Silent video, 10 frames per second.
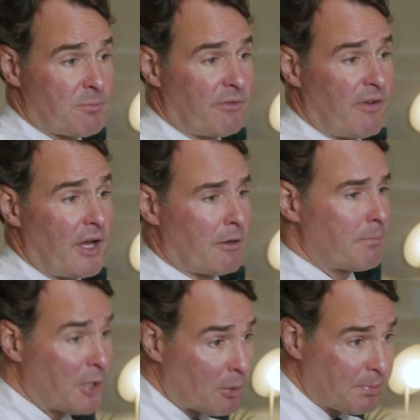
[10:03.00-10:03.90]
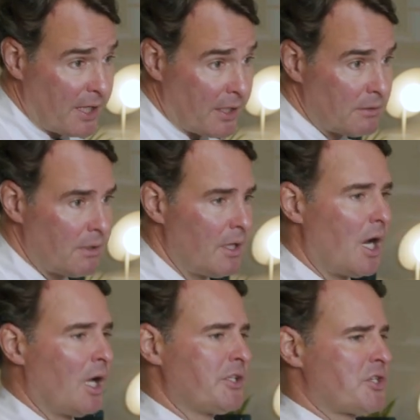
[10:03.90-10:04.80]
provider, pure play
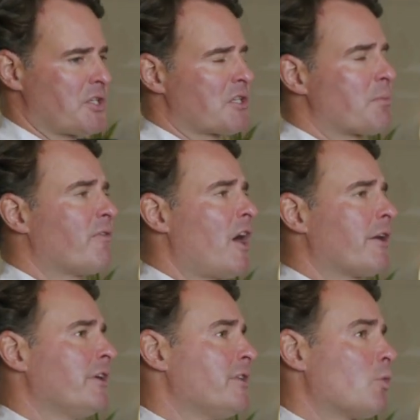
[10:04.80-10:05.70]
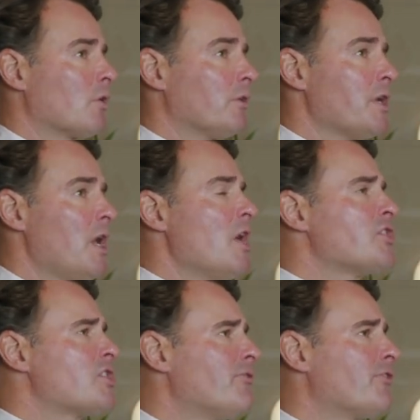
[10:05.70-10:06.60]
logistics provider in the world.
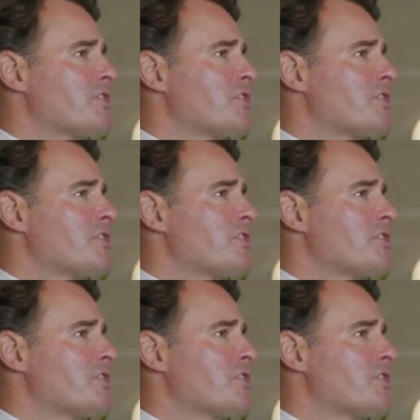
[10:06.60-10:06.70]
So, for